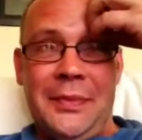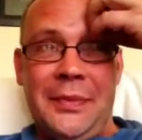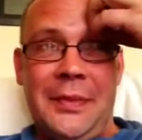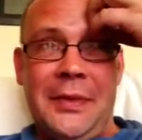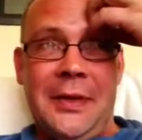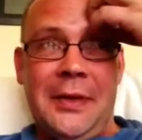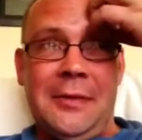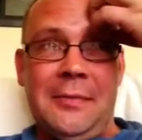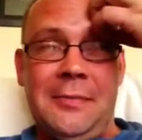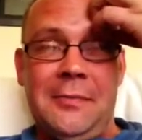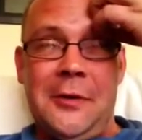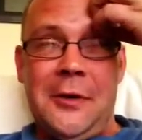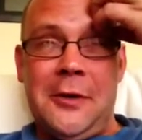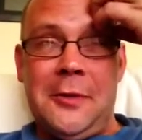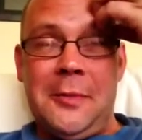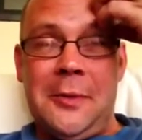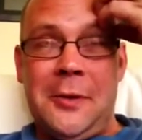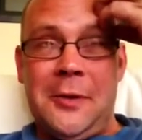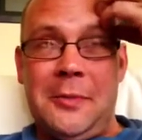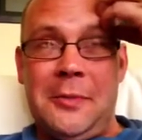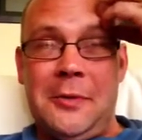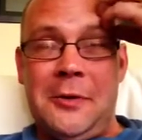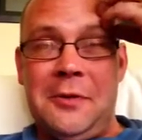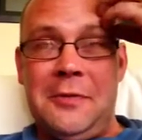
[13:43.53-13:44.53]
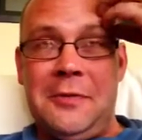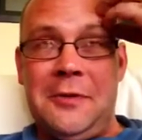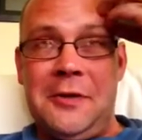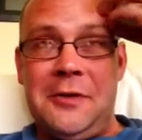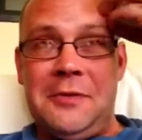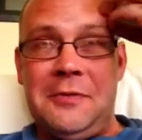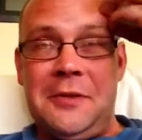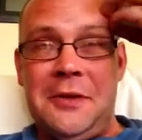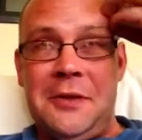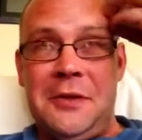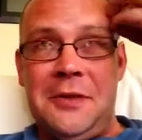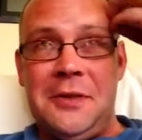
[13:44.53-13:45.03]
in one of my previous
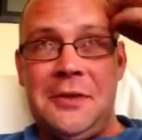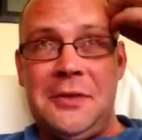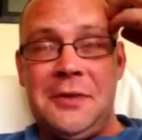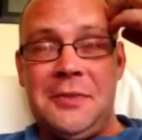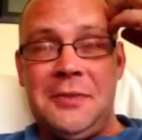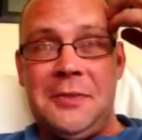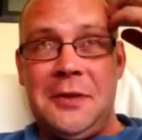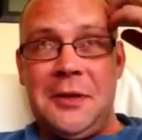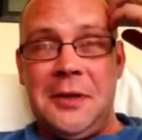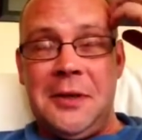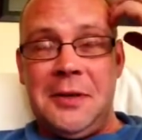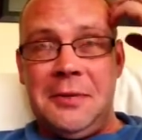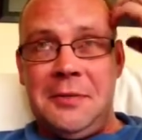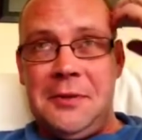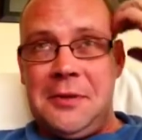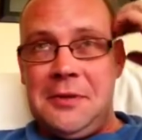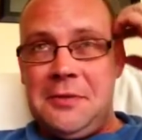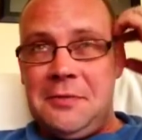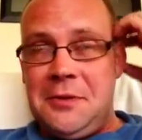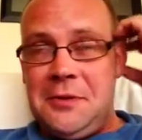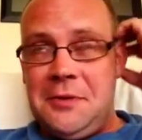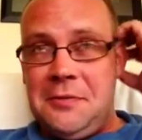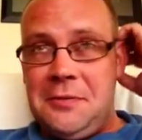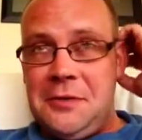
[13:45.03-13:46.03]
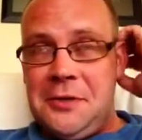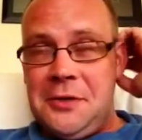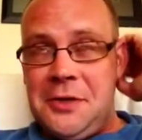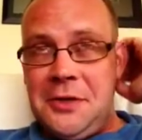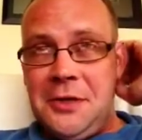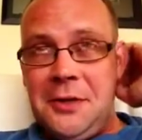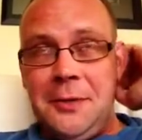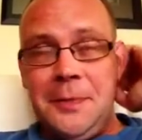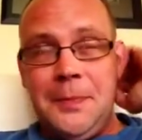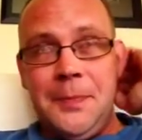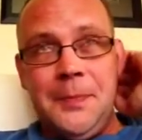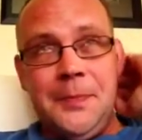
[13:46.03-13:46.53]
videos, I forget which one it was
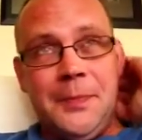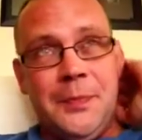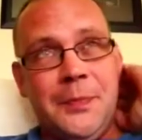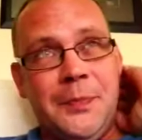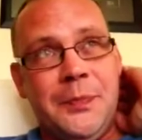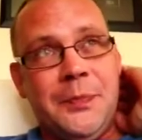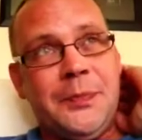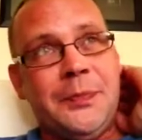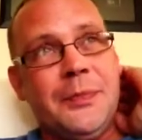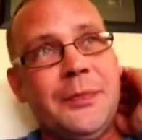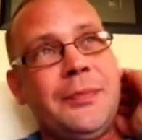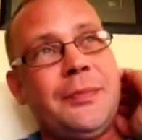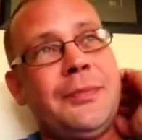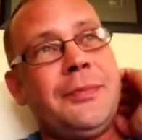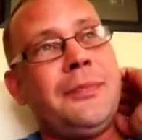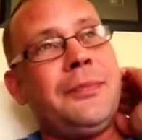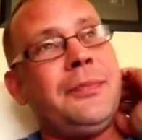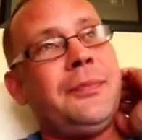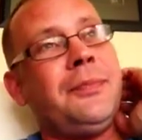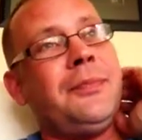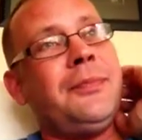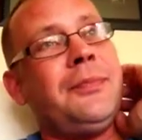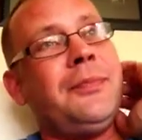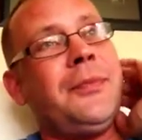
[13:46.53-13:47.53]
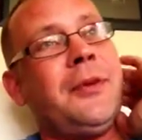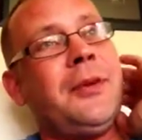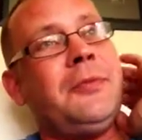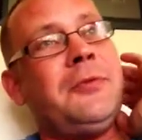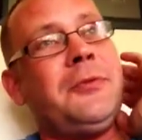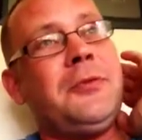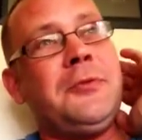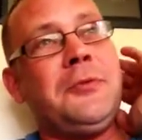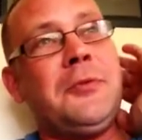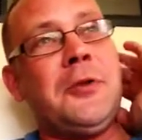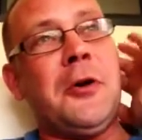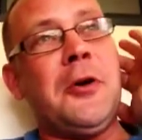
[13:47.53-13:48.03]
now, if
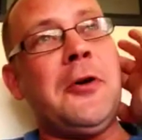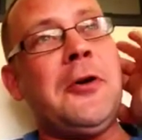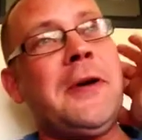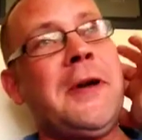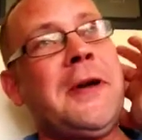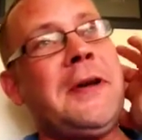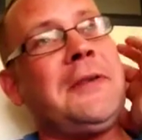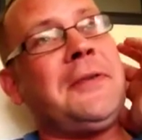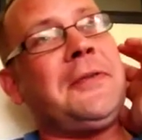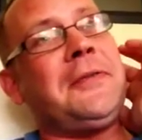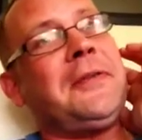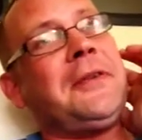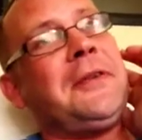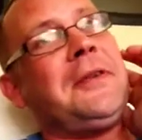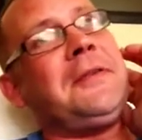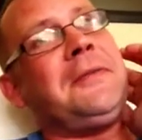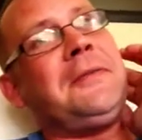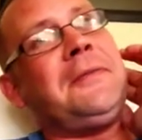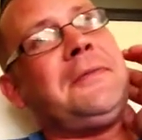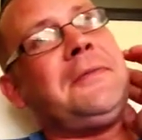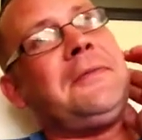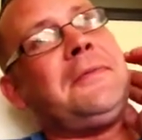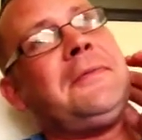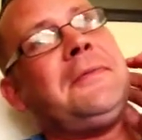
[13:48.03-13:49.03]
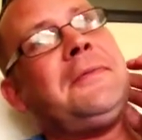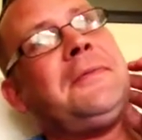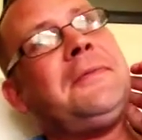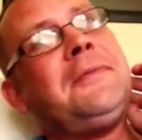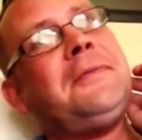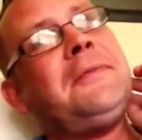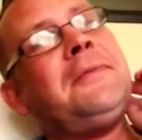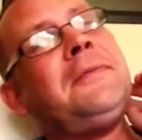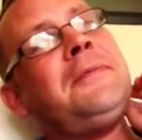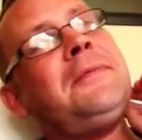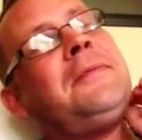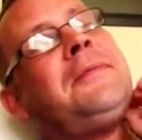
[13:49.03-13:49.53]
you've got anything
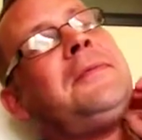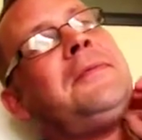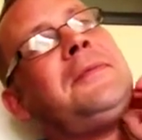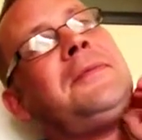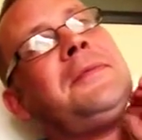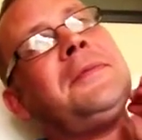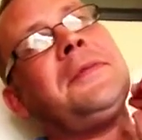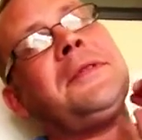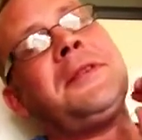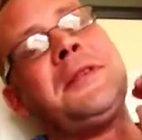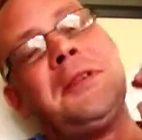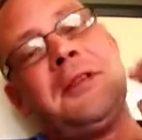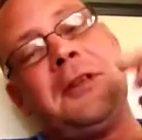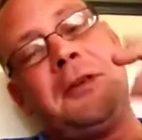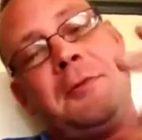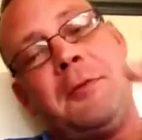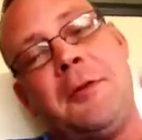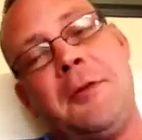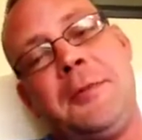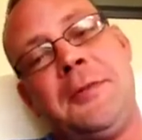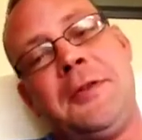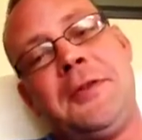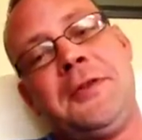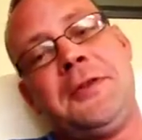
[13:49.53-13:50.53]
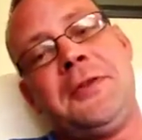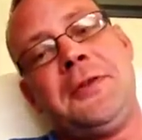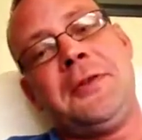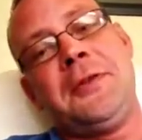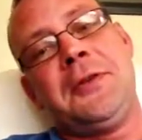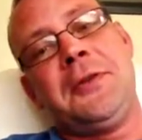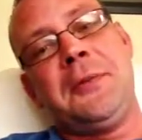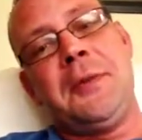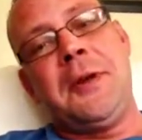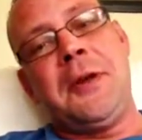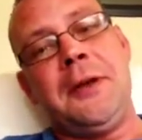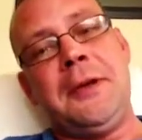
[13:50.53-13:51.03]
that you want me to
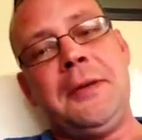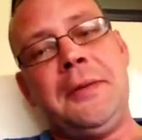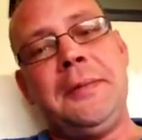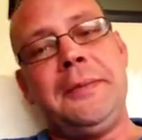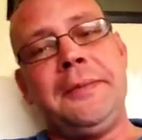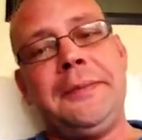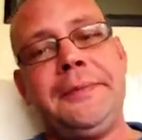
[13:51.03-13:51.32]
talk about,